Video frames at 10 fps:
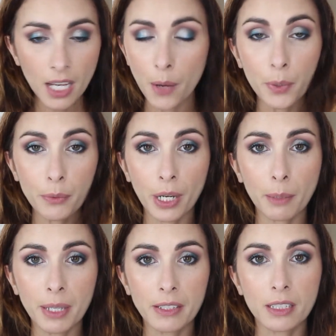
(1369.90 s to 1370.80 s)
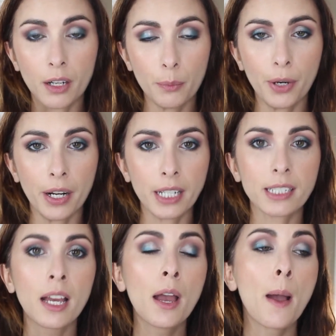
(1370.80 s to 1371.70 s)
I wouldn't recommend the Tarte
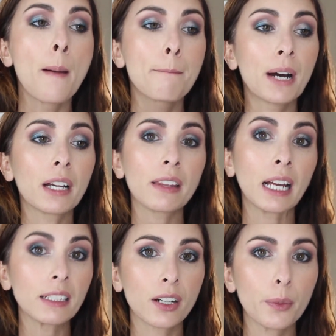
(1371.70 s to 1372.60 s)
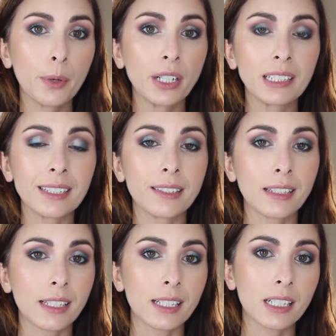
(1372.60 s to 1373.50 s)
product. But that Tarte product is
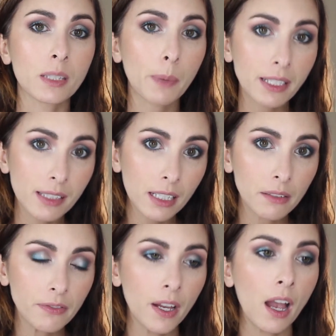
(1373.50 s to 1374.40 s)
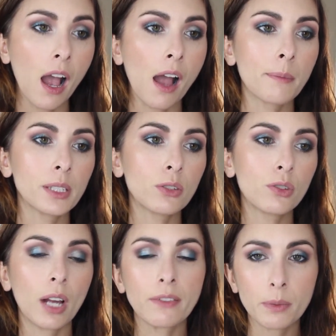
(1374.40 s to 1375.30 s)
less expensive. You
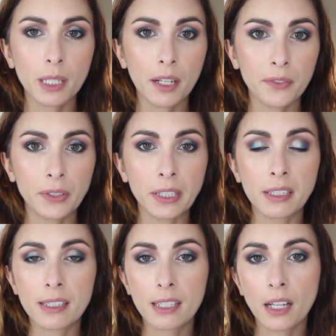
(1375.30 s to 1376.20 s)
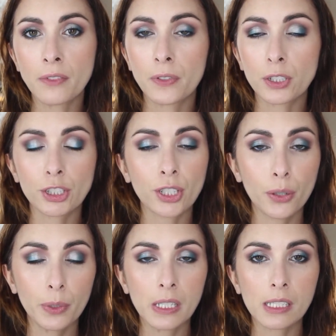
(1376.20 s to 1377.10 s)
do have to be careful in the sun for
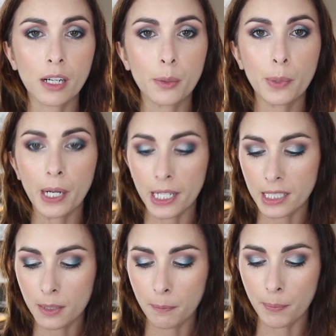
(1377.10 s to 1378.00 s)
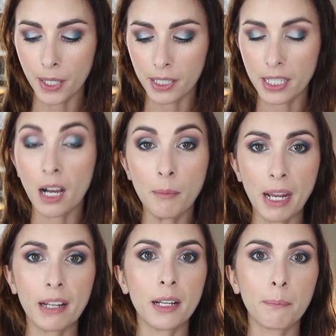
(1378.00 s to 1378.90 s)
sure with the Tarte product, but
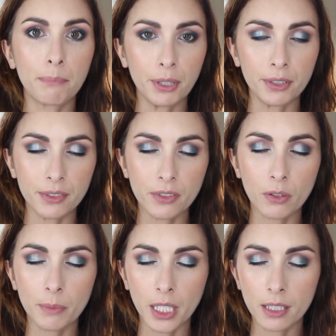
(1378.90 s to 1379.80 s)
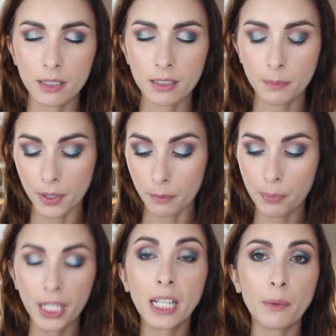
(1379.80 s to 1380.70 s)
and it burns. Oh my god, does it burn.
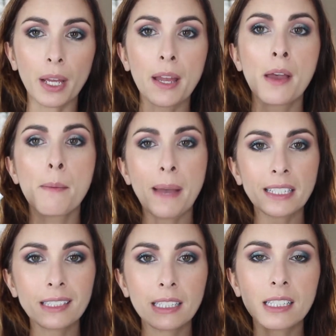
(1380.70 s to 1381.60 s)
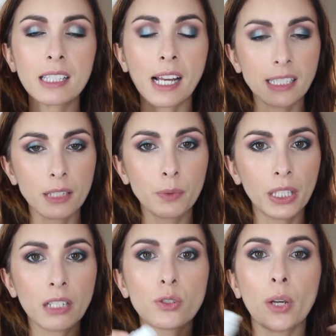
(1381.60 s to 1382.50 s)
But anyway, back to this. I did
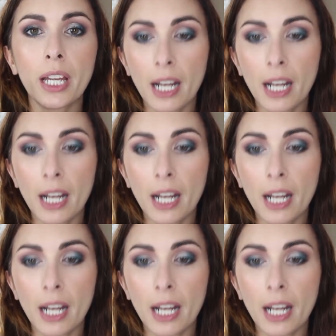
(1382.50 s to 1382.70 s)
really enjoy